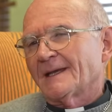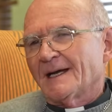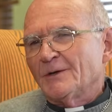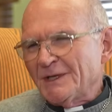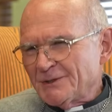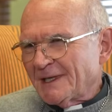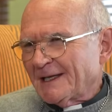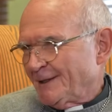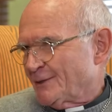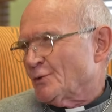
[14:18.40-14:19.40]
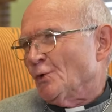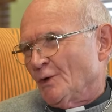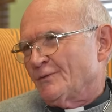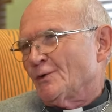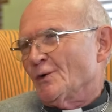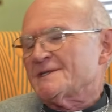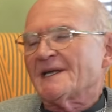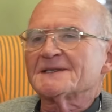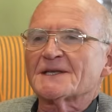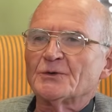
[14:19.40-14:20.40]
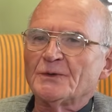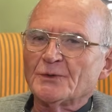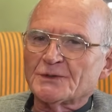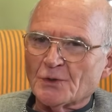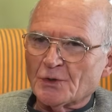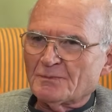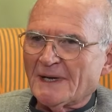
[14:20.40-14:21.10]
I went to Catholic school, of course, and so we were taught